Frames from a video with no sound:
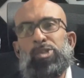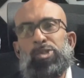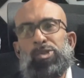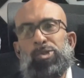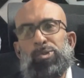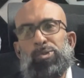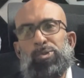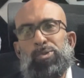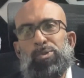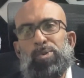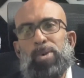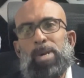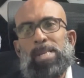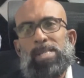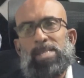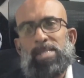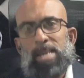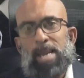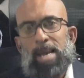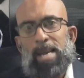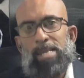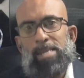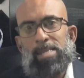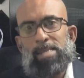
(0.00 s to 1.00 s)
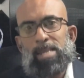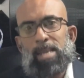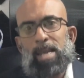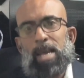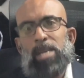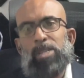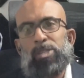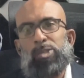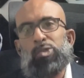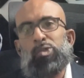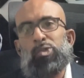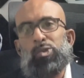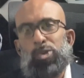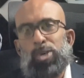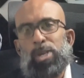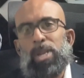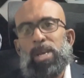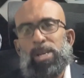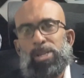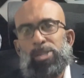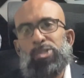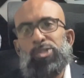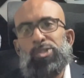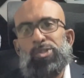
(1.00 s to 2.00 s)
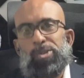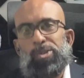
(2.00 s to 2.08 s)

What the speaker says: do a task as good as